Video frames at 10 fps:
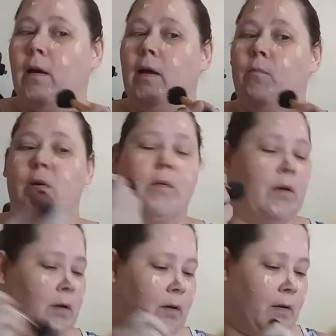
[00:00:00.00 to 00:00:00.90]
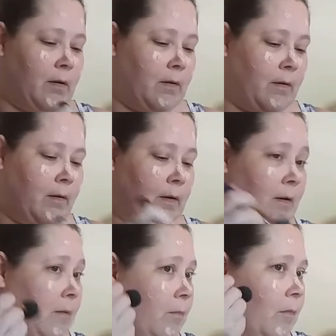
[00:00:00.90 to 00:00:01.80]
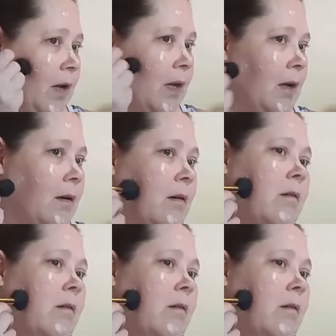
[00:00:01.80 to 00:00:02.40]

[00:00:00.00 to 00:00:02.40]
and we will make it